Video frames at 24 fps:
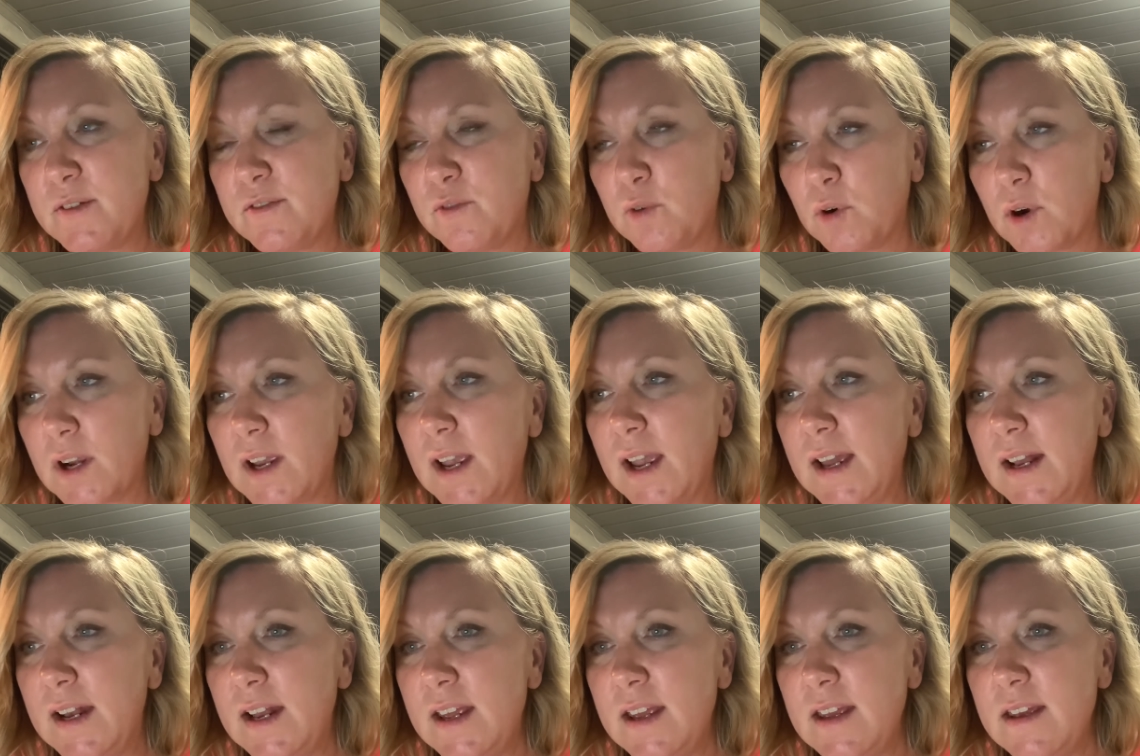for
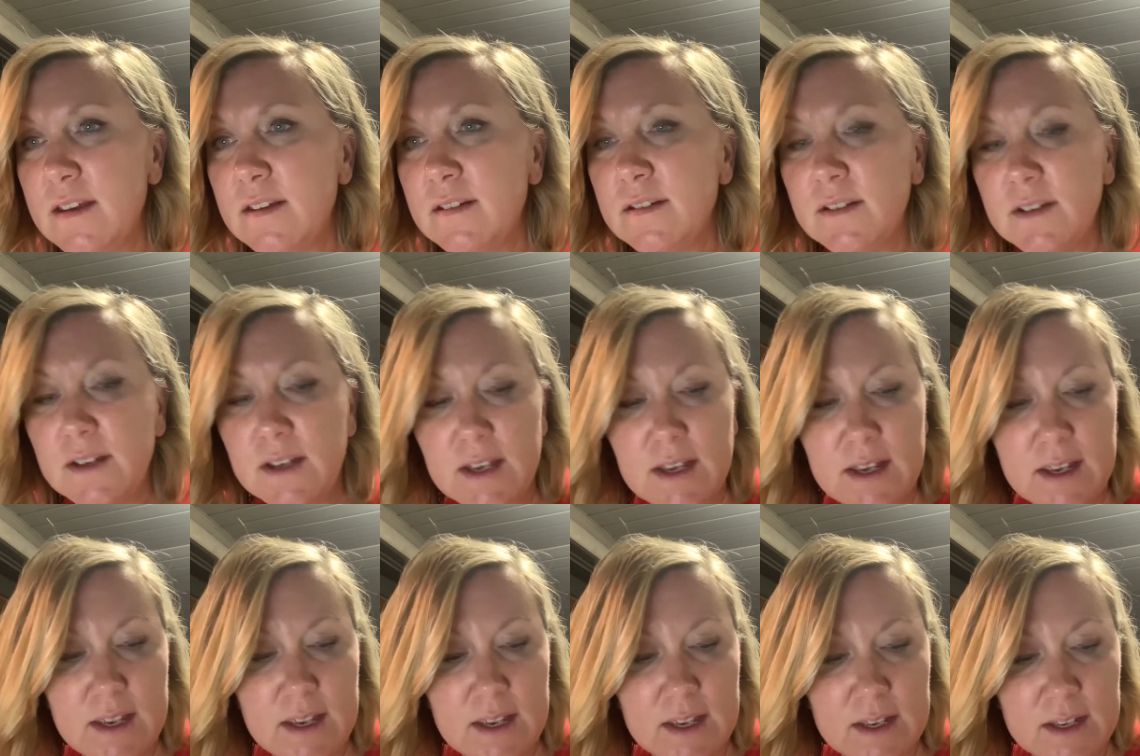Katie
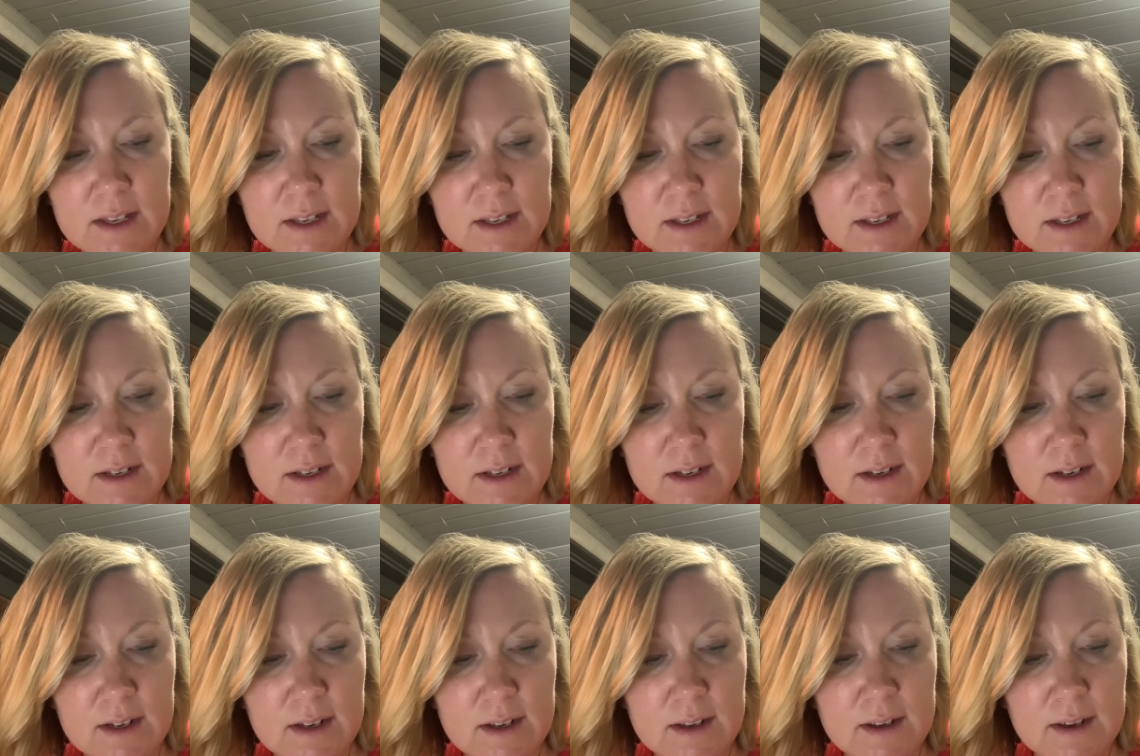
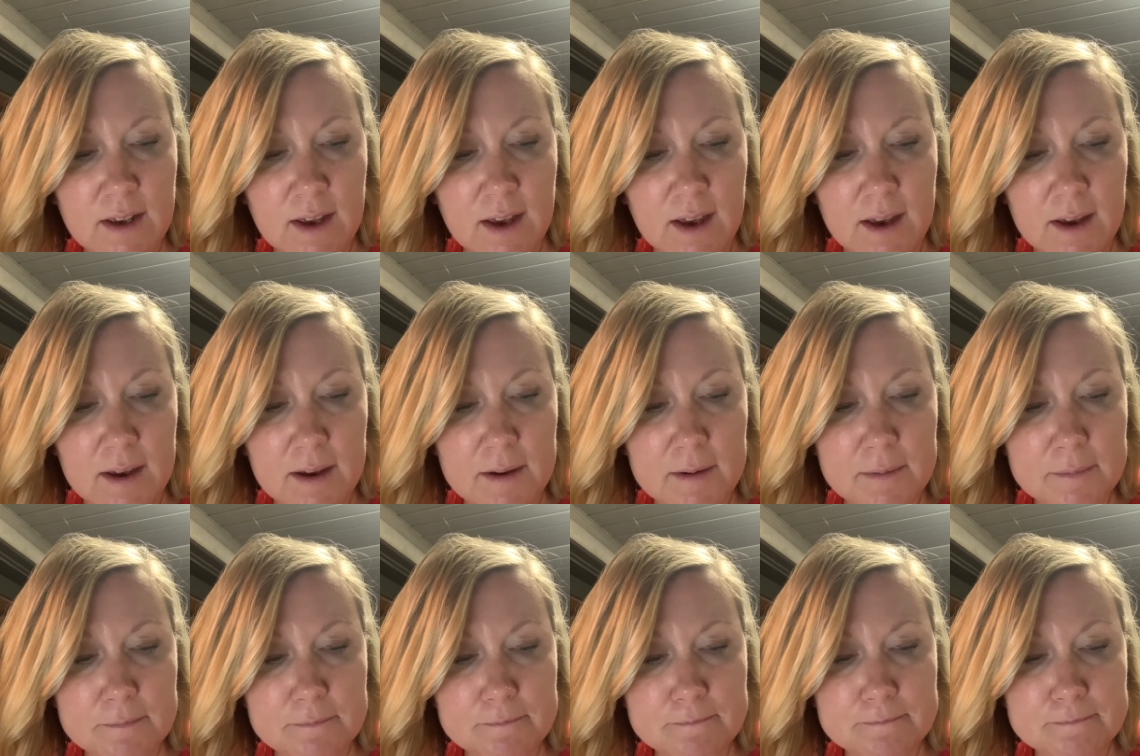in
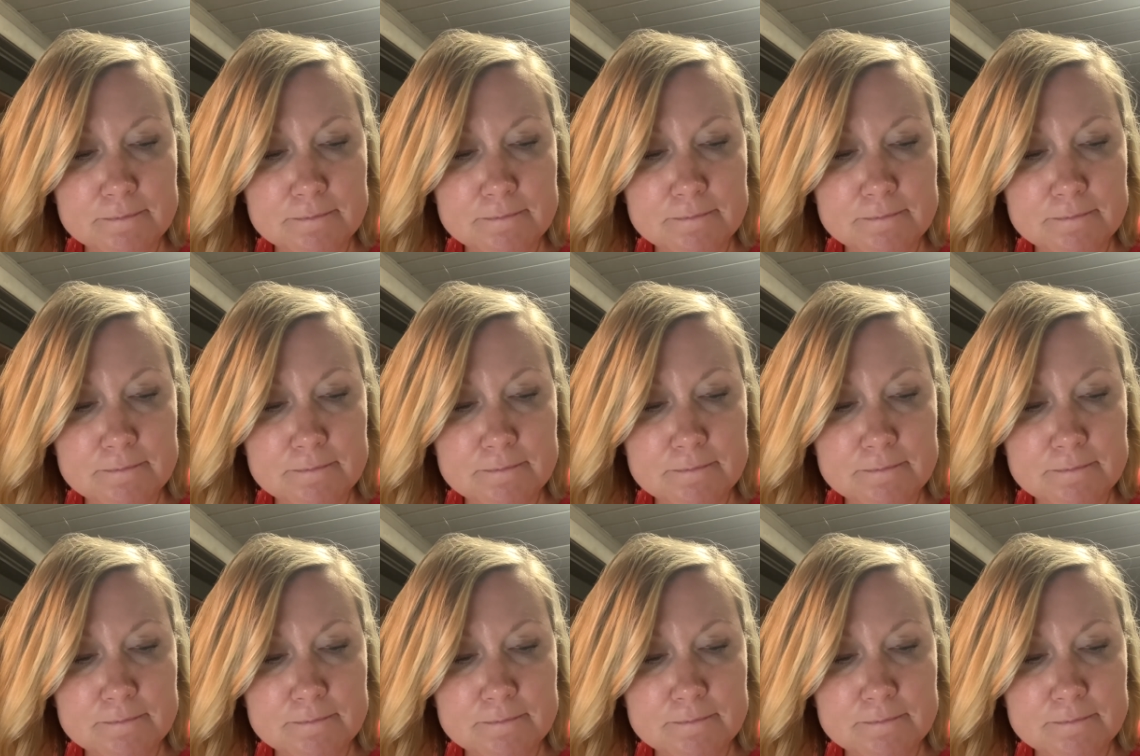um,